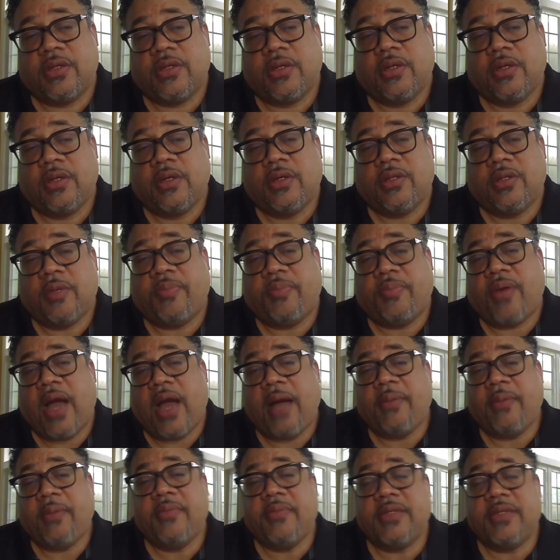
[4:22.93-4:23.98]
The
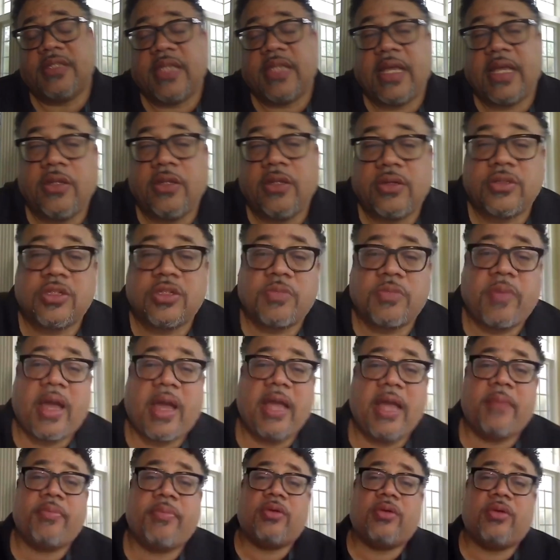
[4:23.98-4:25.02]
problem is that little spike
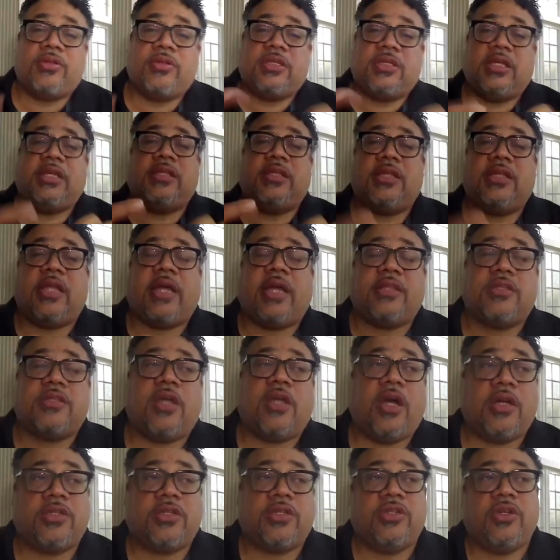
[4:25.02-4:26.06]
protein that I
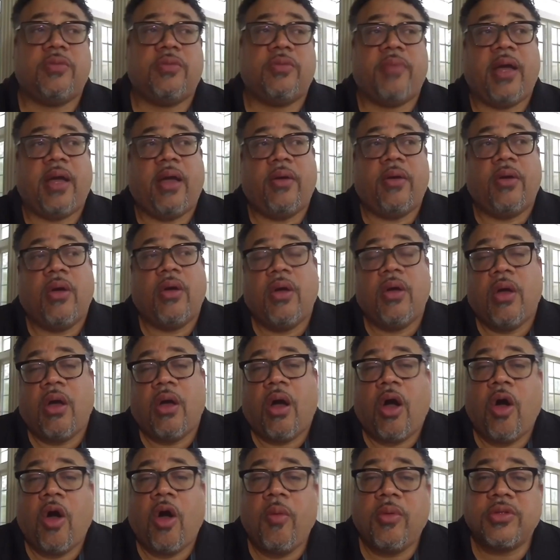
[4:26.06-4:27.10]
talked to you about,
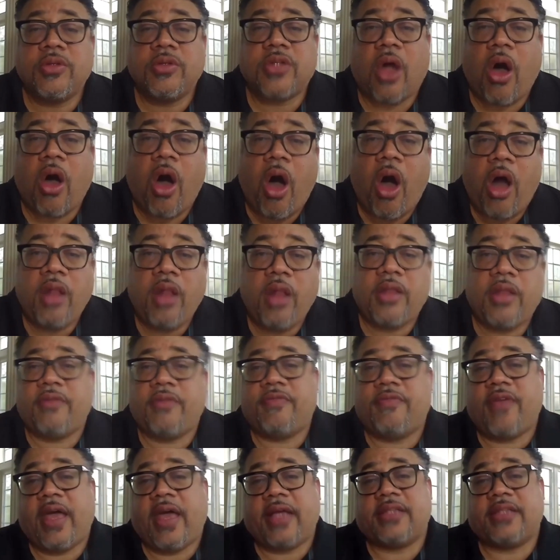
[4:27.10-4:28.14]
almost all of the
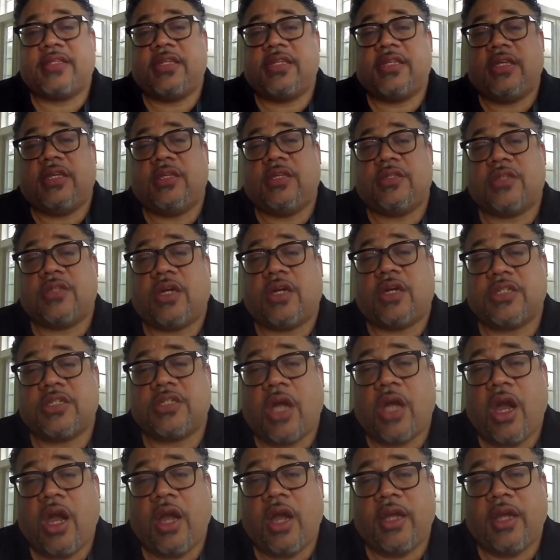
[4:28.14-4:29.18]
vaccines are
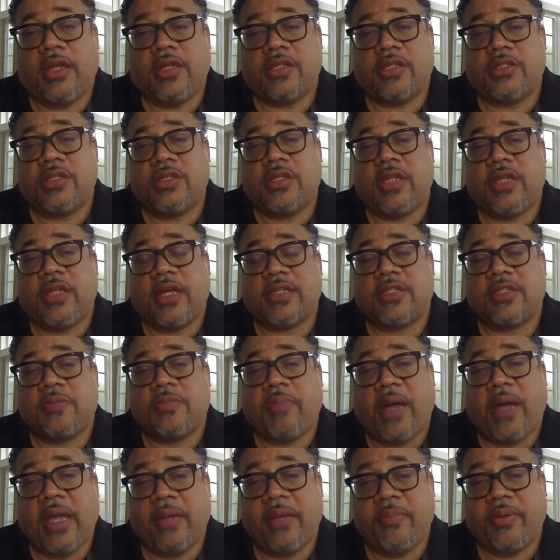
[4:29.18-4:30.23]
targeted to that
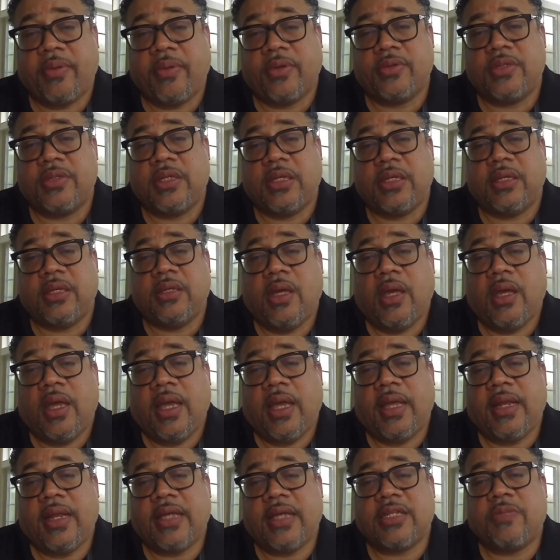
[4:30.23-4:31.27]
spike protein.
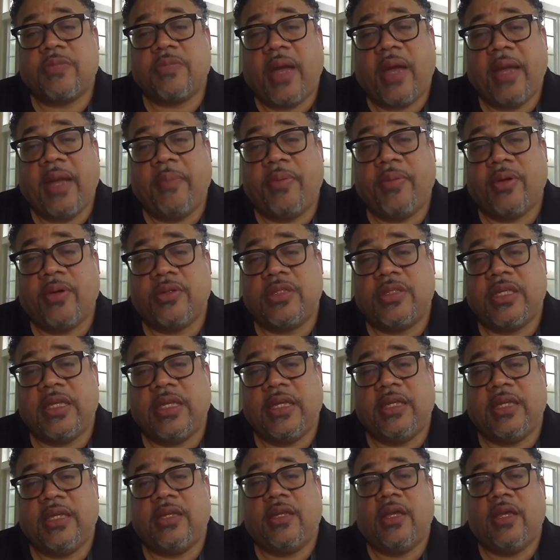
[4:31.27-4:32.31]
And that spike
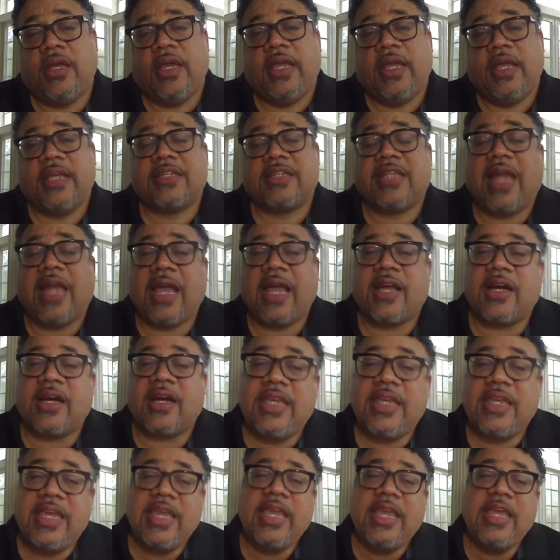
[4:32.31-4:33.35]
protein is like a
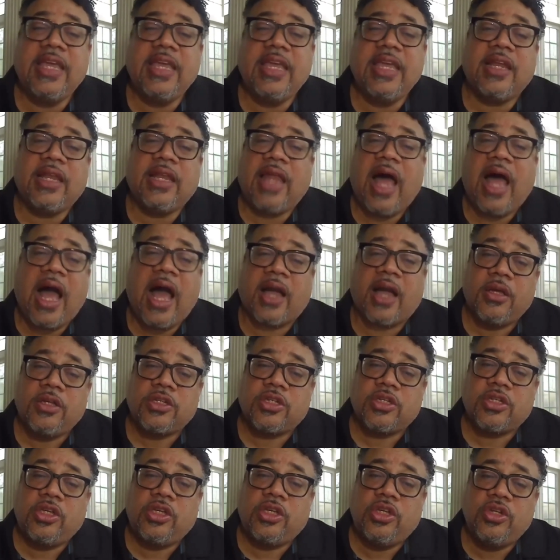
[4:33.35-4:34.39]
key in a lock. So
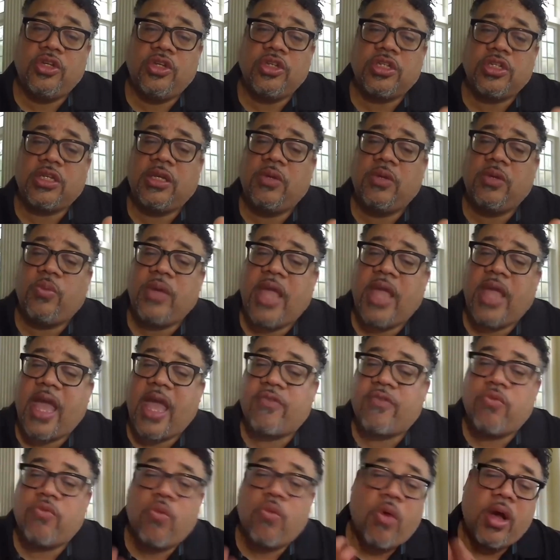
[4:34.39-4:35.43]
usually we have
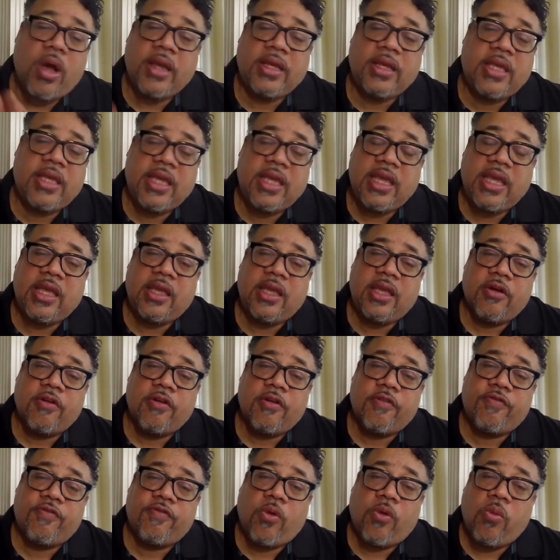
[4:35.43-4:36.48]
one key
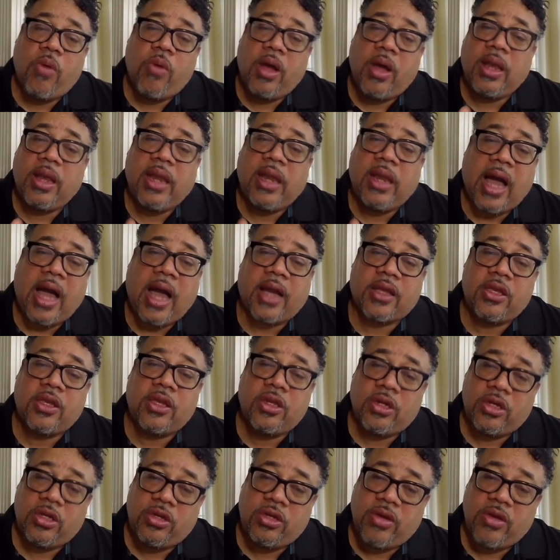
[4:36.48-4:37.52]
for one lock. You
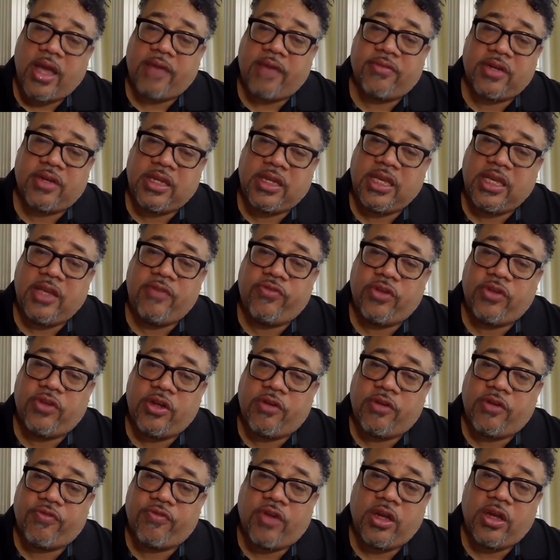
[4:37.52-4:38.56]
know, you have a key for your
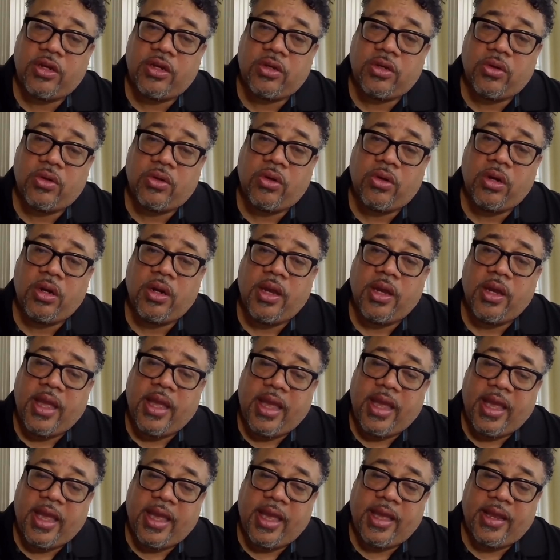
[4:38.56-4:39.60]
front door,
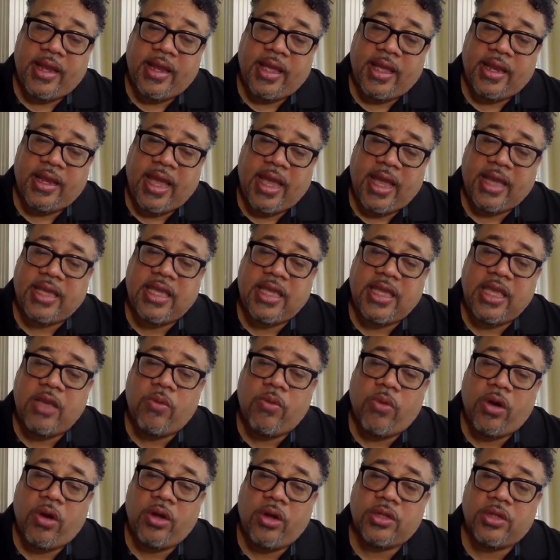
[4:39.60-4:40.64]
and that key
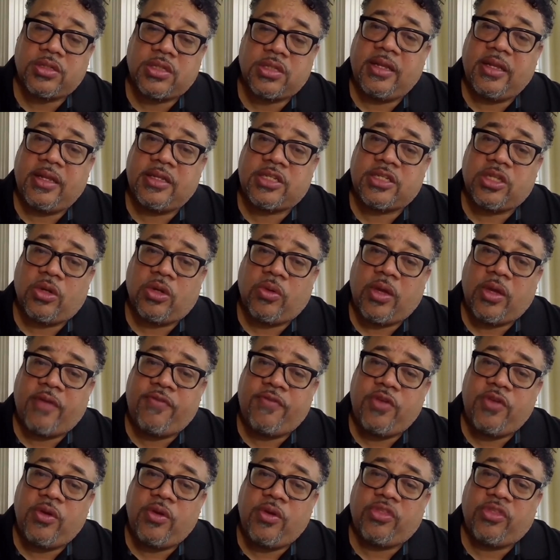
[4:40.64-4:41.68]
works. So if
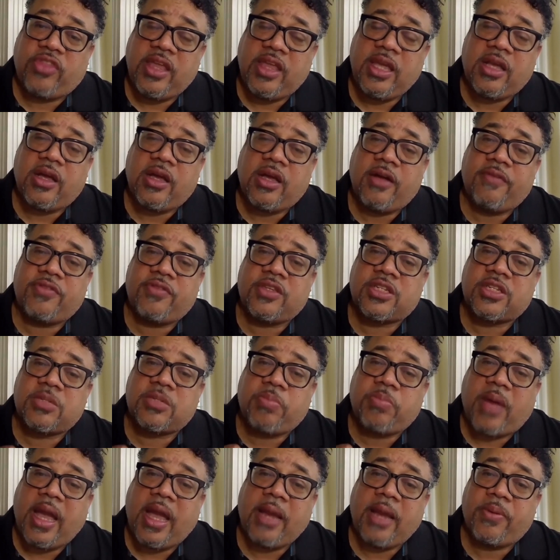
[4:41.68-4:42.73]
you think of the
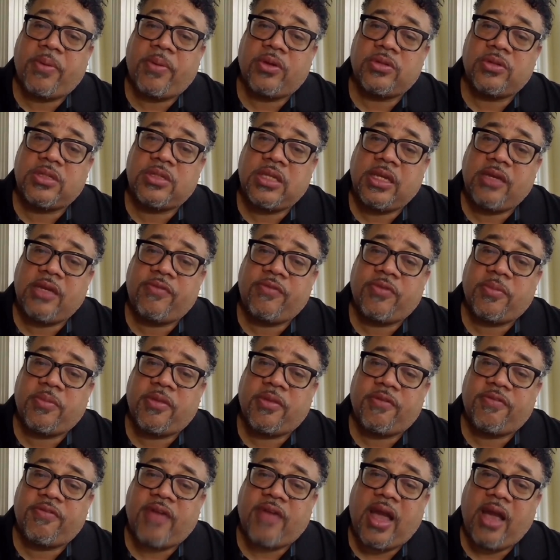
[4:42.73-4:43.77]
spike protein from the
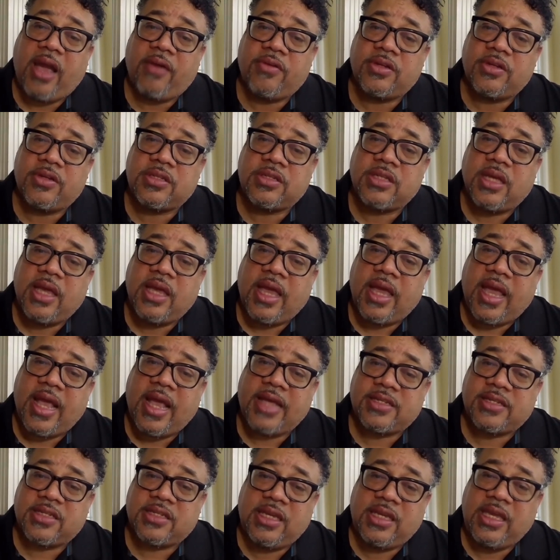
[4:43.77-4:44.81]
virus
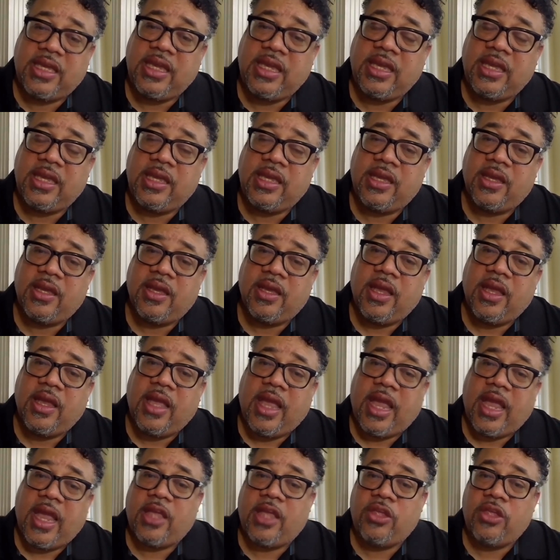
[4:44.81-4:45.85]
as a key,
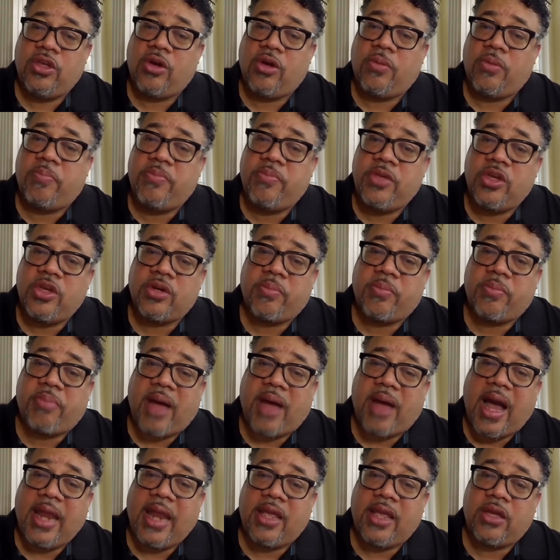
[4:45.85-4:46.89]
and your
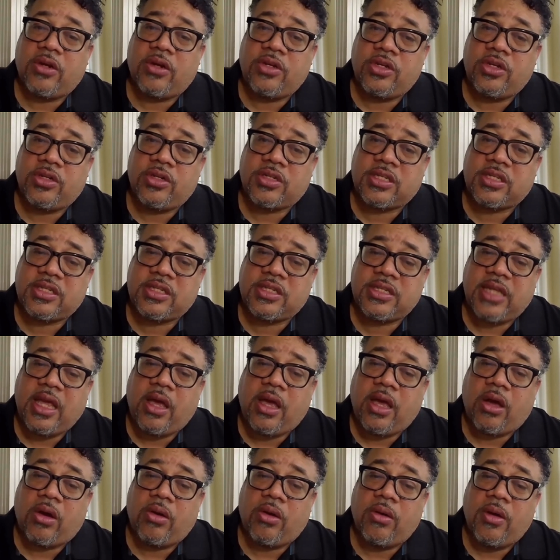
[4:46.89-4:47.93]
body or your
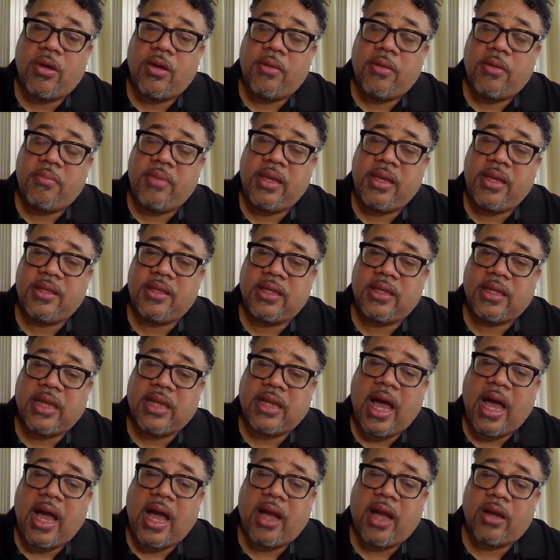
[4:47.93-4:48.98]
cell being the
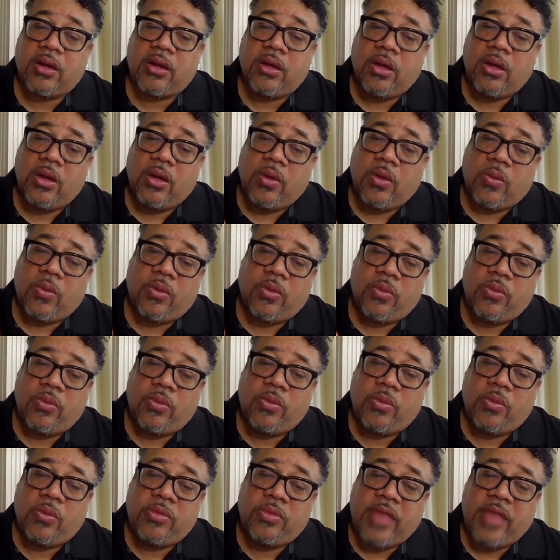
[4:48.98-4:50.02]
lock, well,
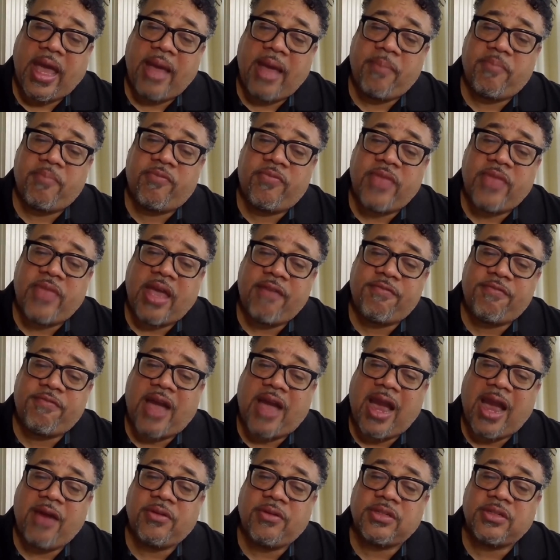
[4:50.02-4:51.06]
that
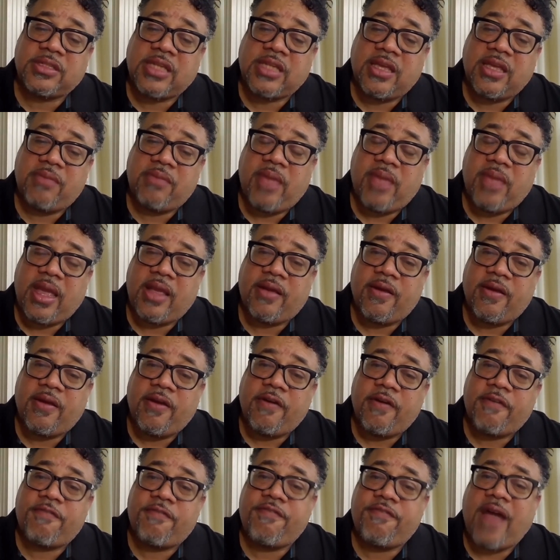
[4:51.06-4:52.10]
virus can make
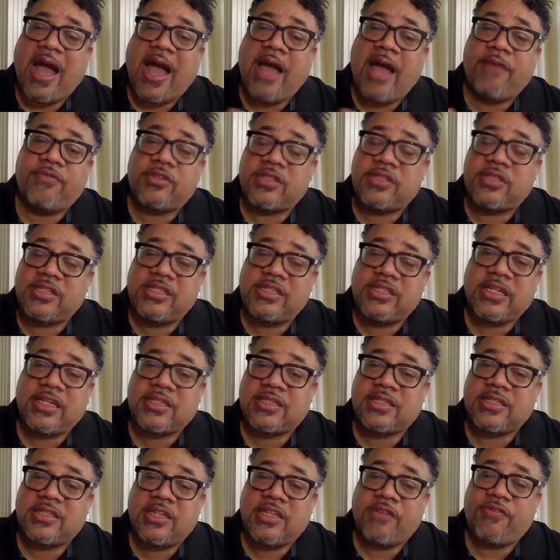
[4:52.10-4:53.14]
5 or 6
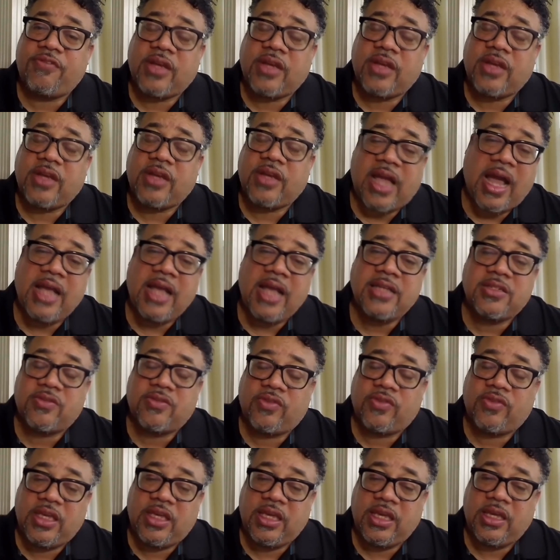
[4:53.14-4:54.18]
different kinds of
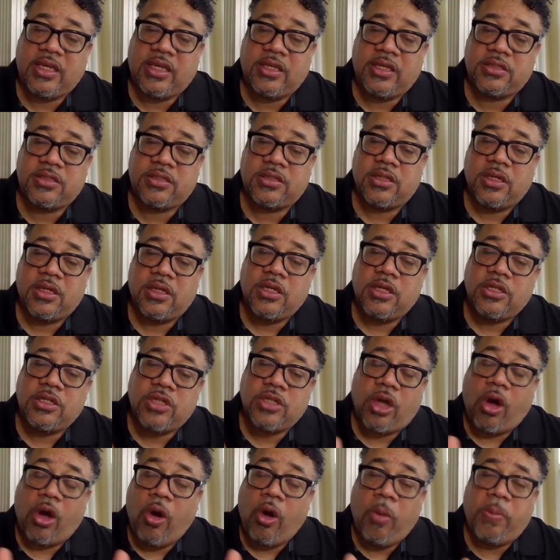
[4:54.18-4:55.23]
keys to
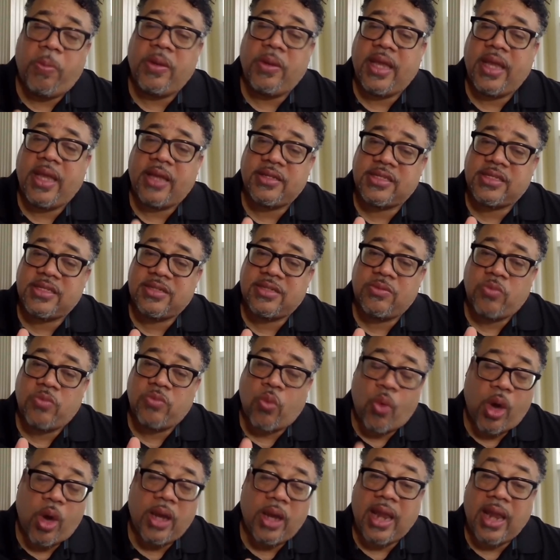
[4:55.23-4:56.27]
open that
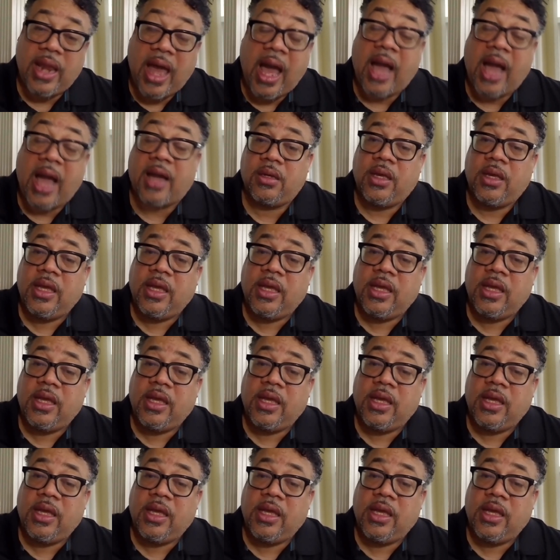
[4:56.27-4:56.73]
one lock.